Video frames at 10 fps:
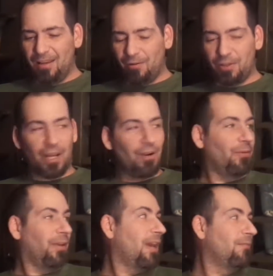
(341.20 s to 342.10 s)
Which I don't
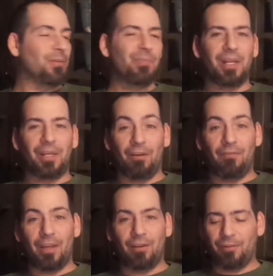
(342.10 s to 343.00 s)
really have too many of,
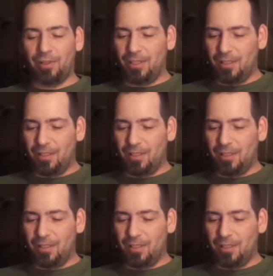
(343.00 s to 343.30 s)
thankfully.